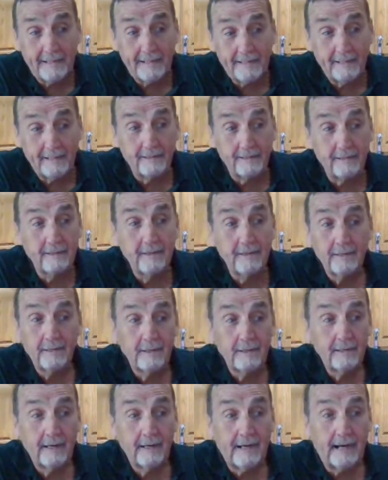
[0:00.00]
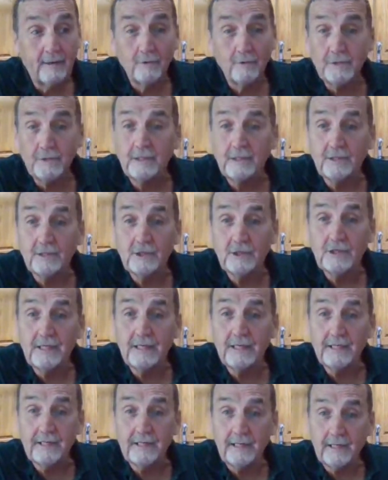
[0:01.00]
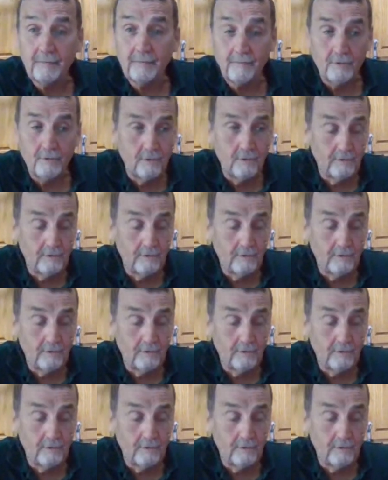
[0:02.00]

And I wasn't sick anymore.